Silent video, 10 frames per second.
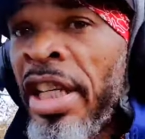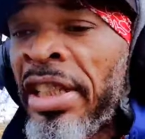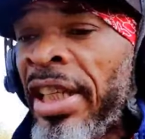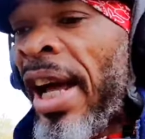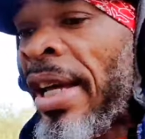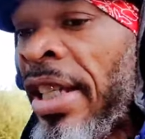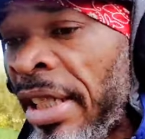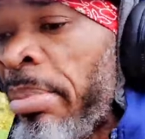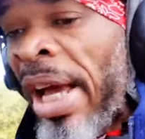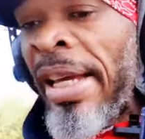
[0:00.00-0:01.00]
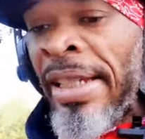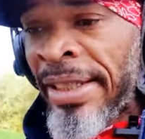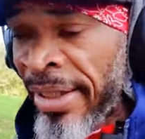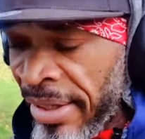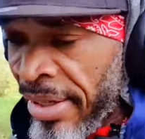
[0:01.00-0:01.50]
Hinting a hint me a
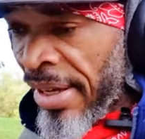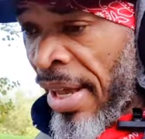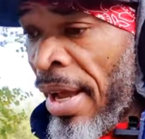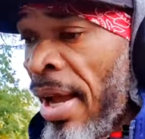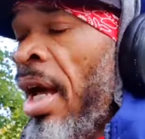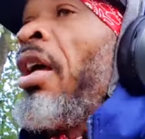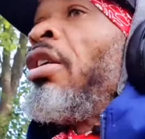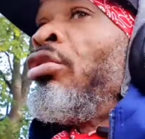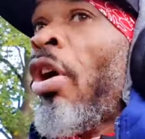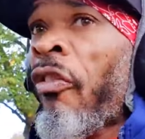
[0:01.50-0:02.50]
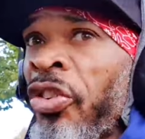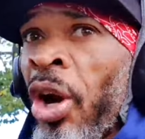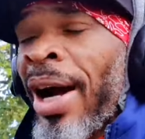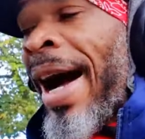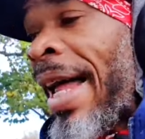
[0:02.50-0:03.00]
hinting. Enough
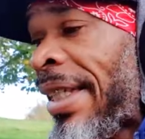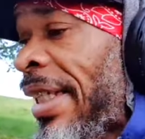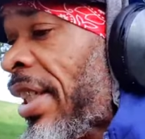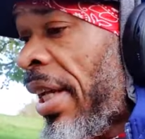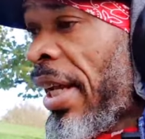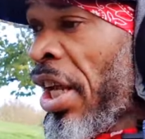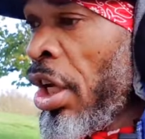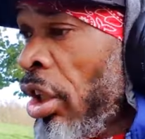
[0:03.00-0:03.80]
young artists